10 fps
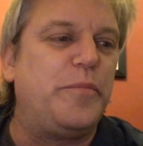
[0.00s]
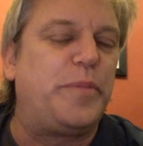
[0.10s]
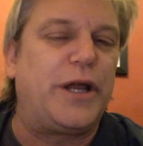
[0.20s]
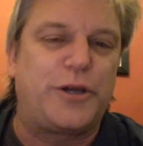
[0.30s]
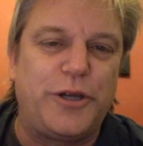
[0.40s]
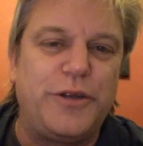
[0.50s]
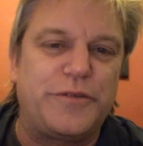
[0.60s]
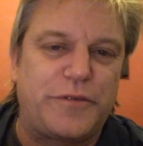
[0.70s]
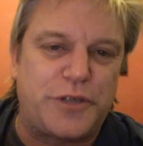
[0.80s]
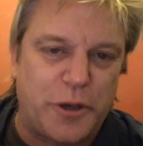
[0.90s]
but I
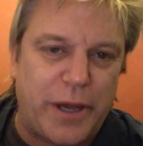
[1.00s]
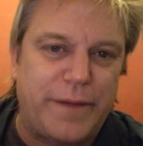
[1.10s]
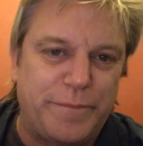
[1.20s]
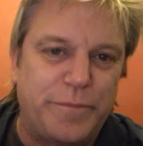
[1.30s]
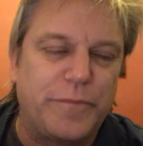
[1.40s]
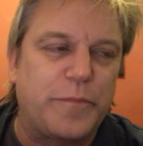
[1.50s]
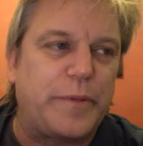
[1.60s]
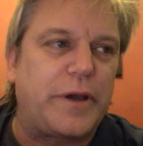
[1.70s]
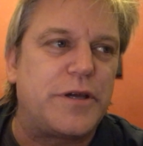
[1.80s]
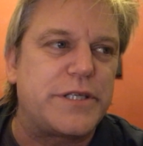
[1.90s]
couldn't do it
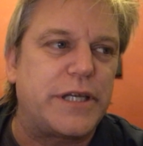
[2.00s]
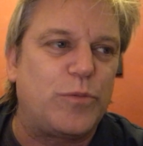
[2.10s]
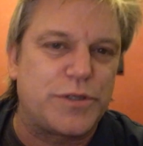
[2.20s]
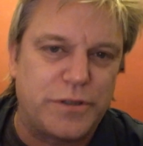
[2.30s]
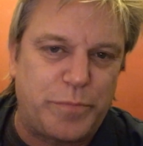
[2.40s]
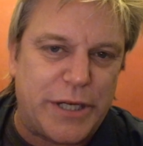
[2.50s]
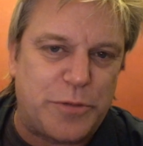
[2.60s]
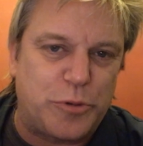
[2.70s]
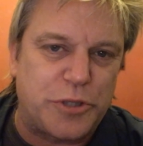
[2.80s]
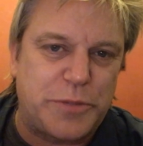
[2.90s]
because it wasn't a
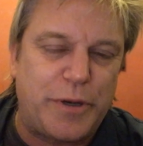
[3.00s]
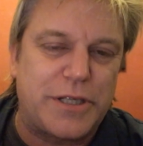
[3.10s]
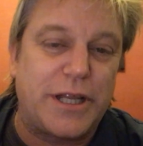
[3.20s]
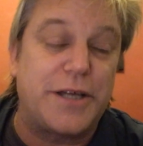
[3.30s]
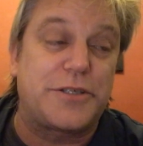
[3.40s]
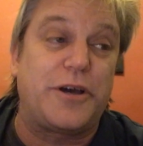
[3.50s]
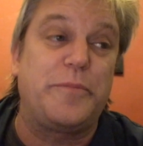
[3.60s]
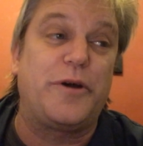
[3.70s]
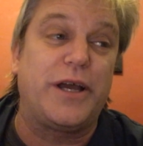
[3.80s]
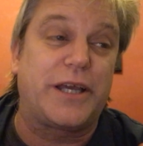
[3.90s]
pleasurable experience last
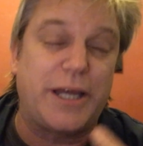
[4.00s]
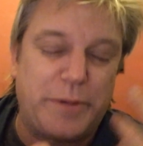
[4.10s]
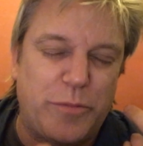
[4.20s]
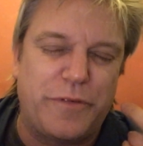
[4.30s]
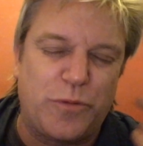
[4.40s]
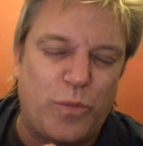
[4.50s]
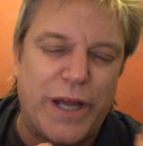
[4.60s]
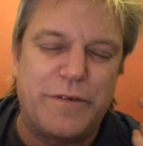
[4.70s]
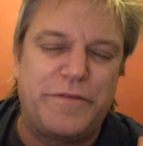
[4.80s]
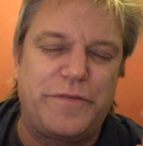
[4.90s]
time, I came up with a
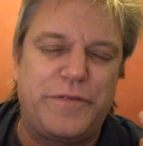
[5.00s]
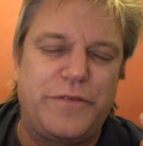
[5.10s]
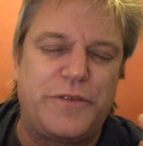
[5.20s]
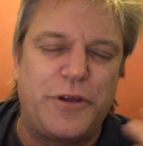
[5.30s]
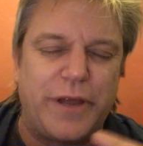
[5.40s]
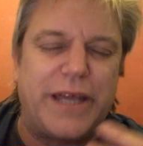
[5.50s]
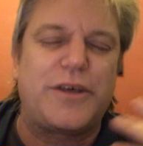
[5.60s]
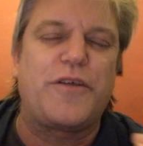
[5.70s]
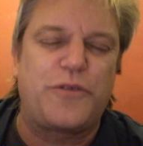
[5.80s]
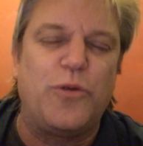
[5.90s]
way of doing
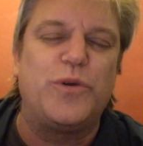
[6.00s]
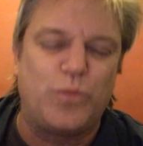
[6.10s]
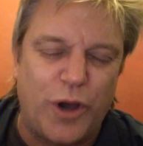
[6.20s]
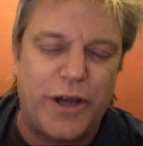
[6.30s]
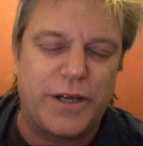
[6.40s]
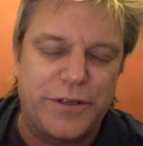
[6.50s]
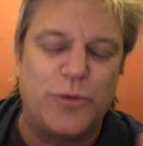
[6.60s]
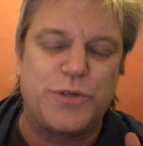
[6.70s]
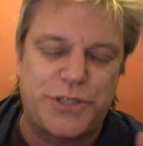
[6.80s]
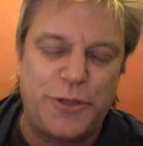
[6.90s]
it that I thought would work,
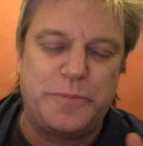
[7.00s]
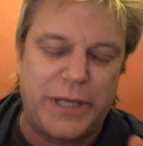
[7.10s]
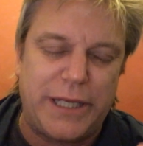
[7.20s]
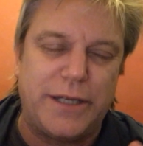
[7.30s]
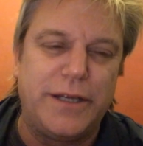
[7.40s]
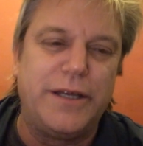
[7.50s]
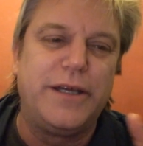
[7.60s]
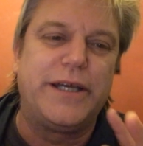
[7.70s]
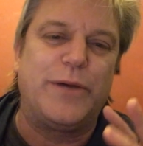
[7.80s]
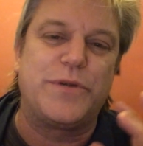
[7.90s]
that would suit me
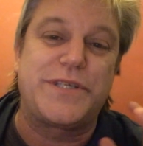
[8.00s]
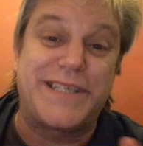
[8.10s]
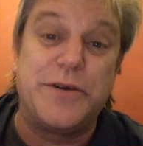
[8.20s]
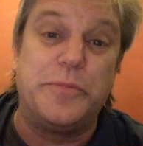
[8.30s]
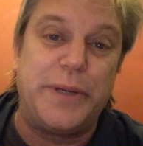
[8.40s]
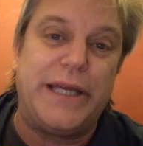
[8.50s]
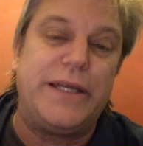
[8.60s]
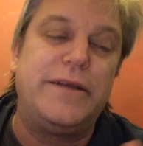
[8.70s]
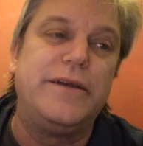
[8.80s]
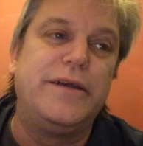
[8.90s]
and would still
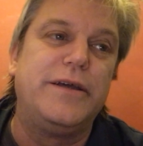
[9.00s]
be